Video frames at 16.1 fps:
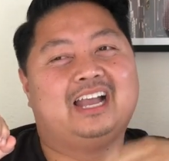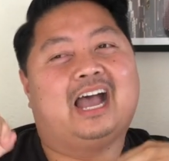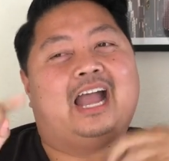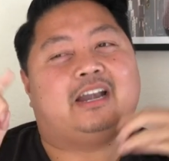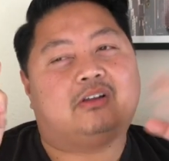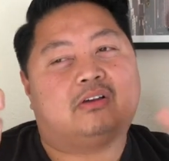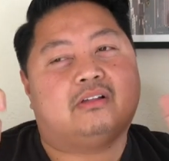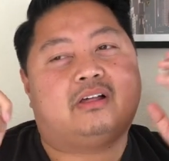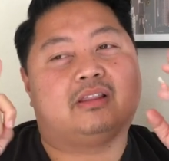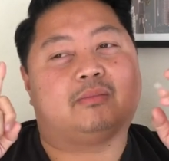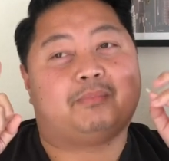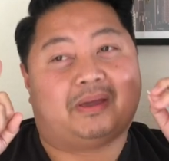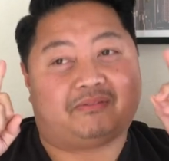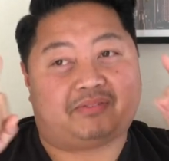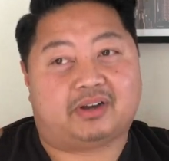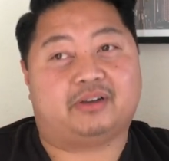I know on
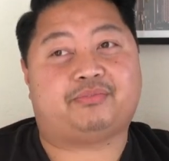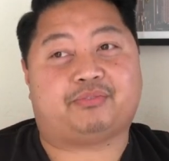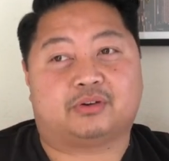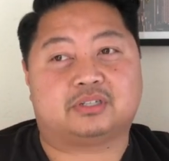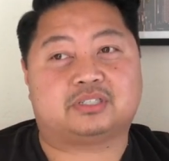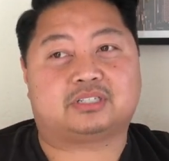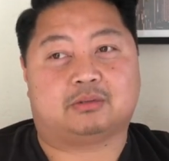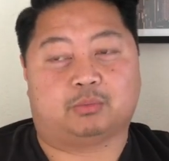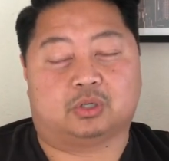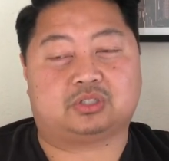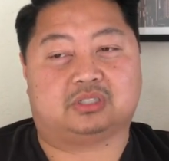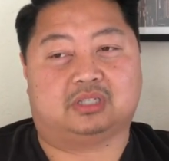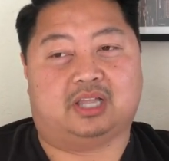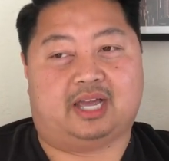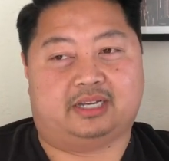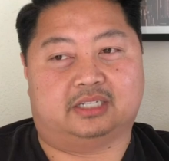my very first
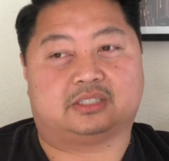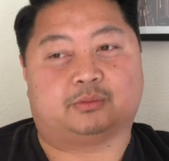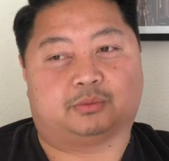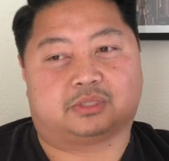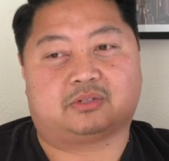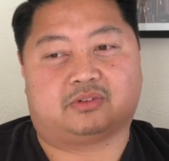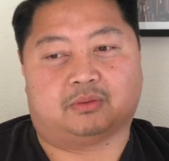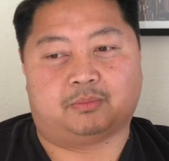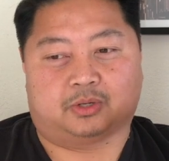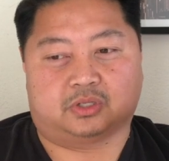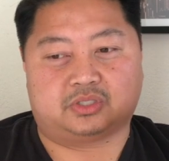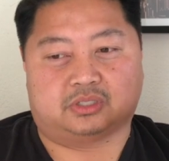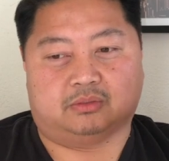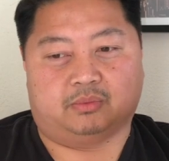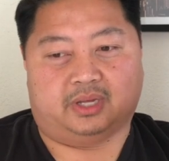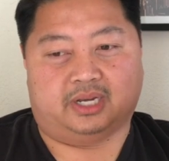commercial audition, it was a
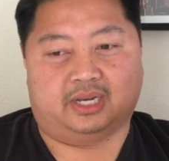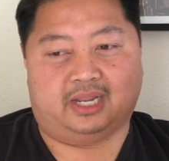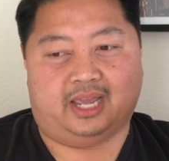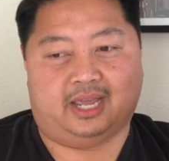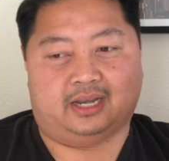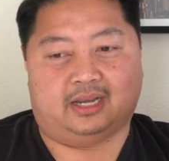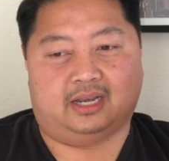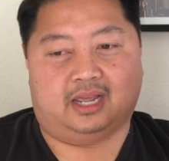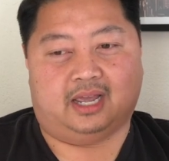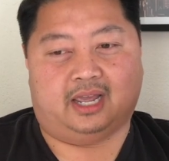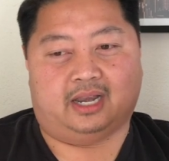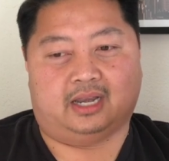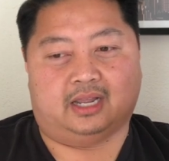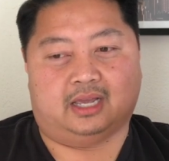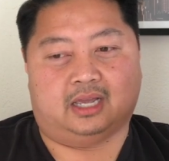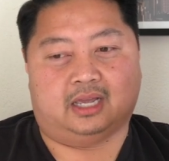commercial one, and
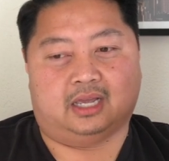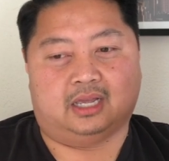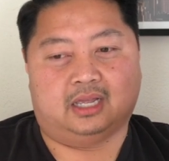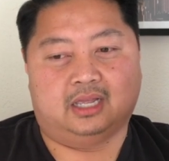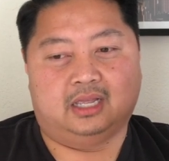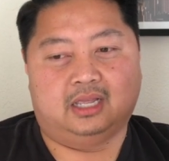and uh,